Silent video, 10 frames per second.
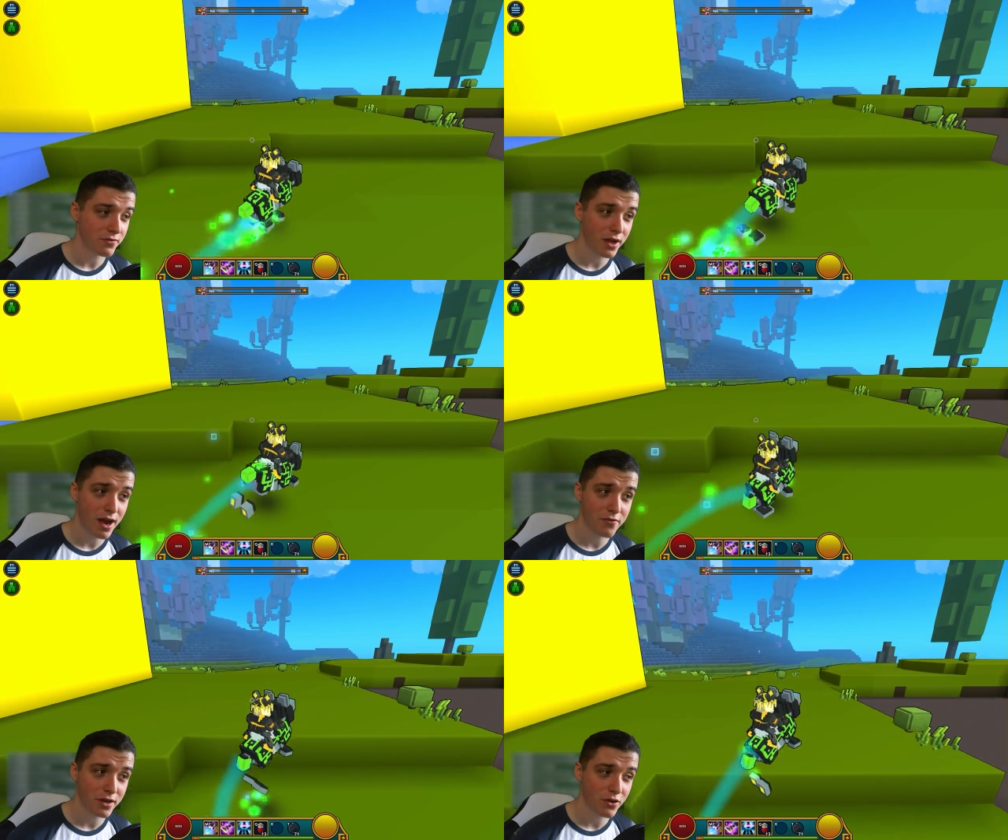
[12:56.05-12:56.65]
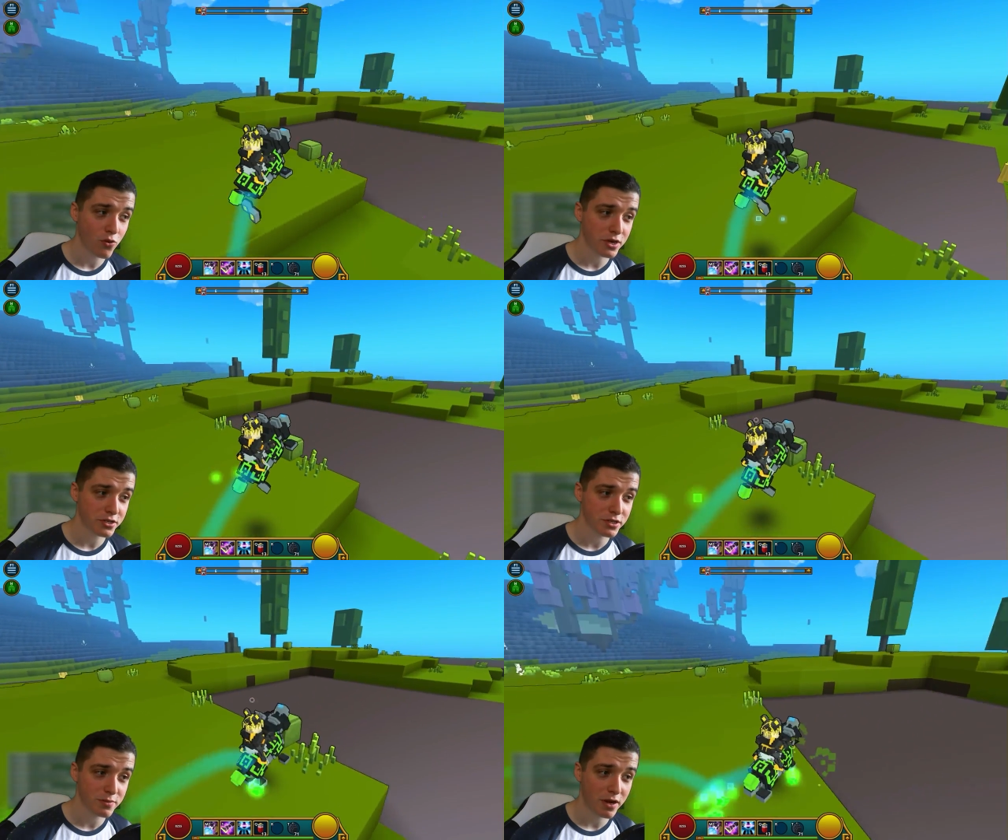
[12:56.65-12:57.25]
If you have any
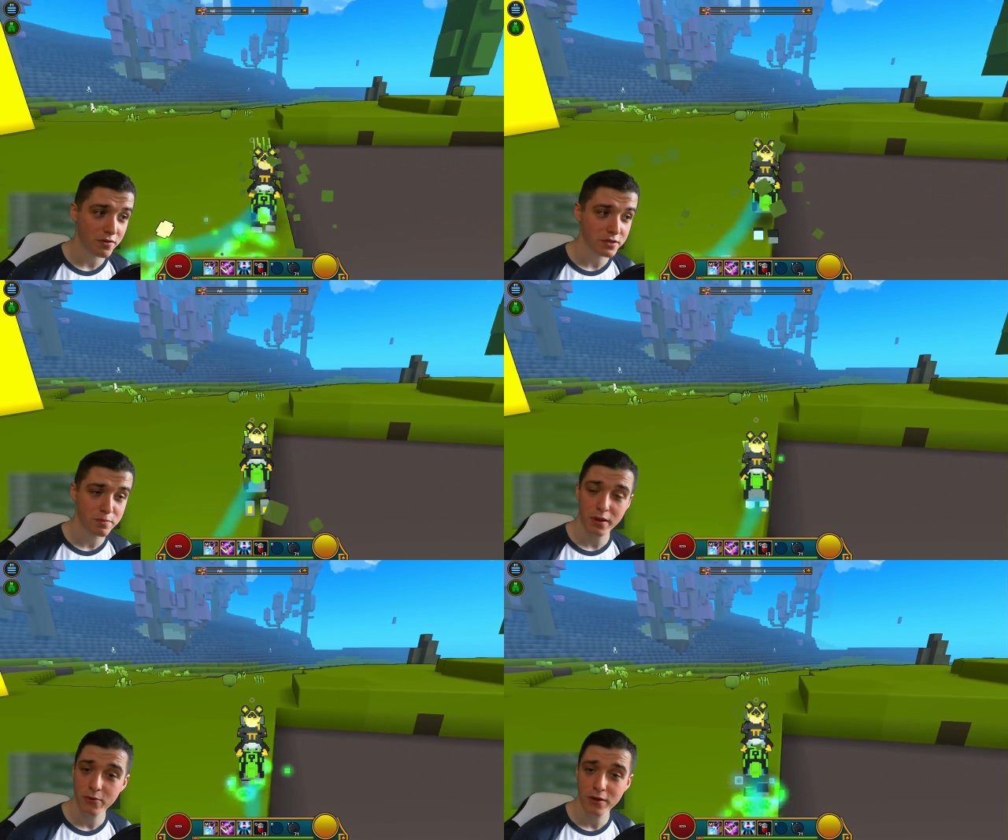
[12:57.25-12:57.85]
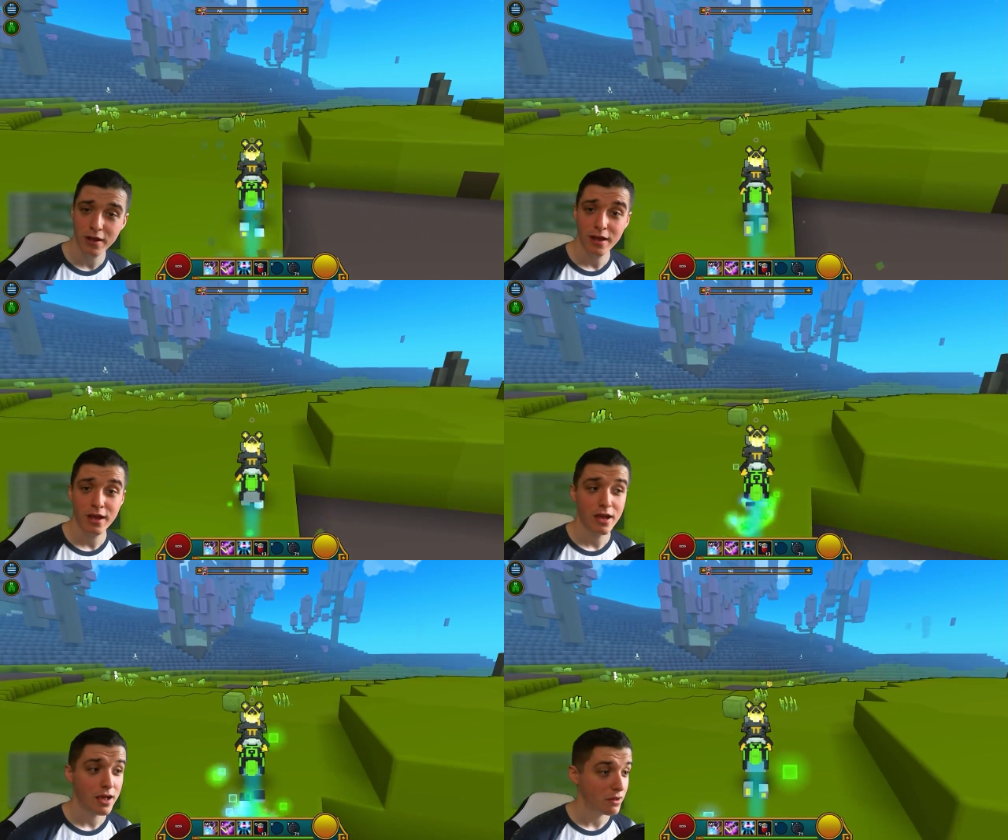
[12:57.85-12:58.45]
questions about this build,
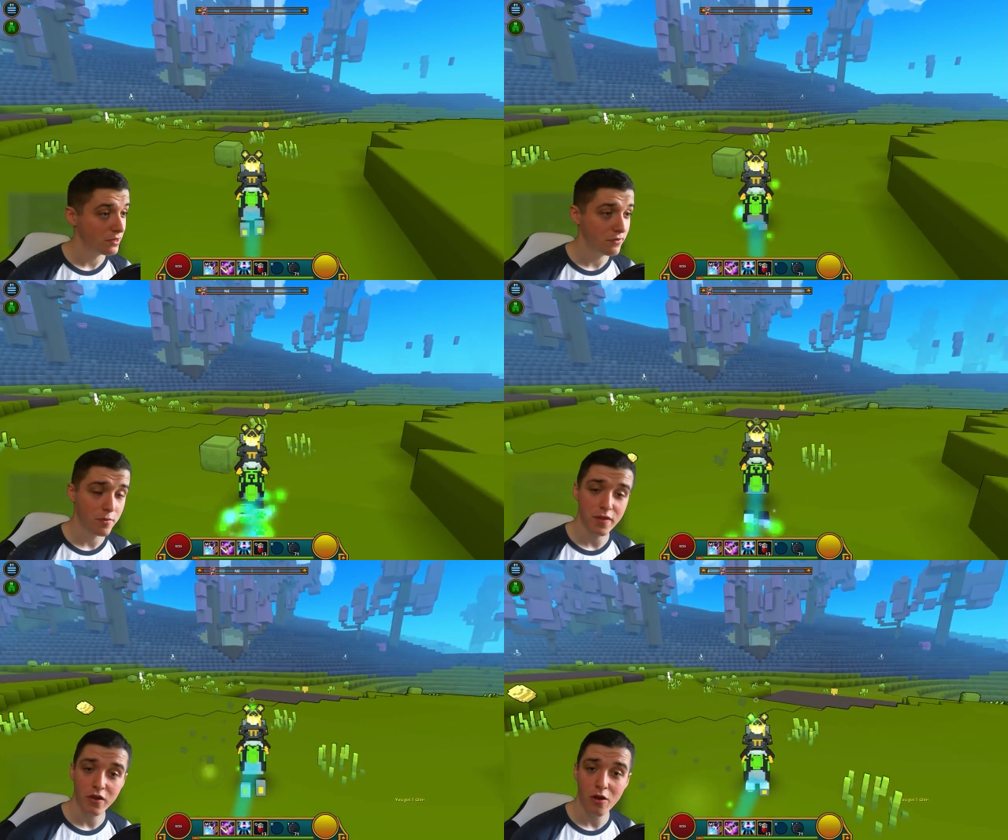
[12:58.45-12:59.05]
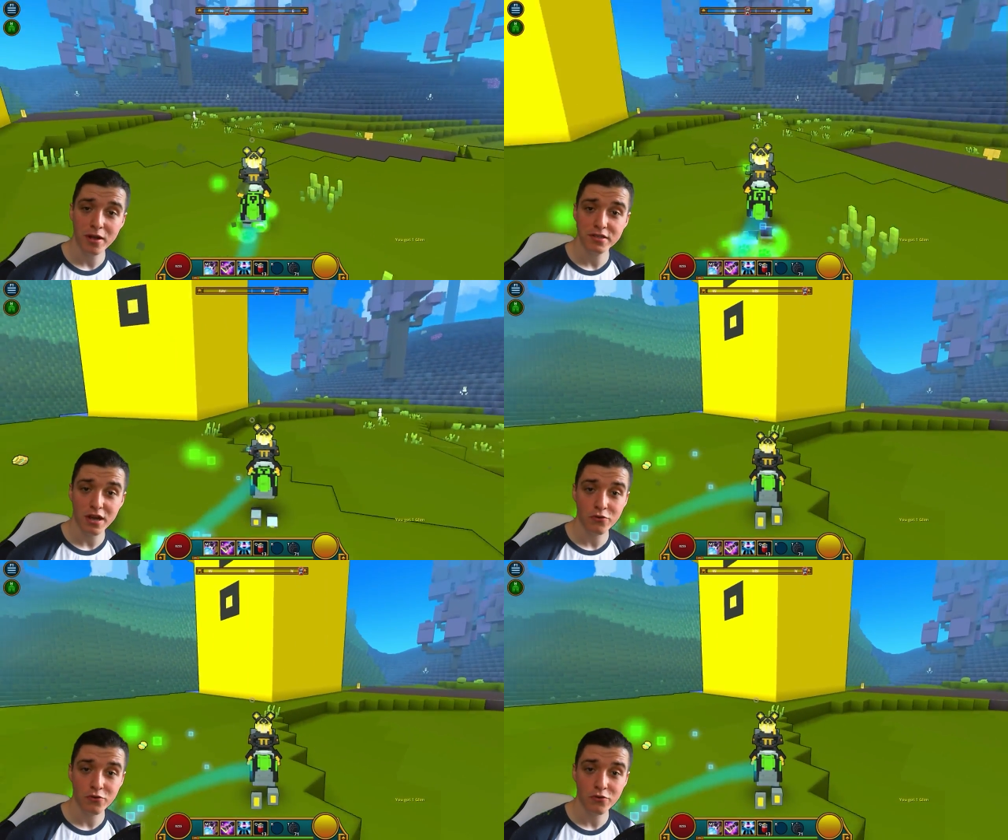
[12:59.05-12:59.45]
leave them in the comments.